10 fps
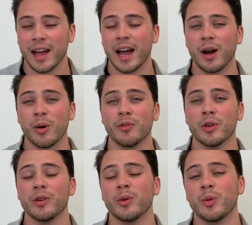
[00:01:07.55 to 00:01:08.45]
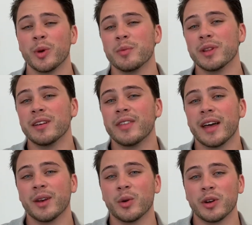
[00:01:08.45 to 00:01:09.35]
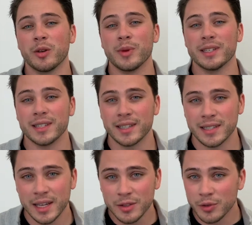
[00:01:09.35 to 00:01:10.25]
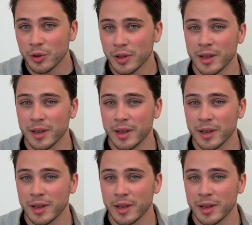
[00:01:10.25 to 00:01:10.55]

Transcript: However, we believe that in order to be successful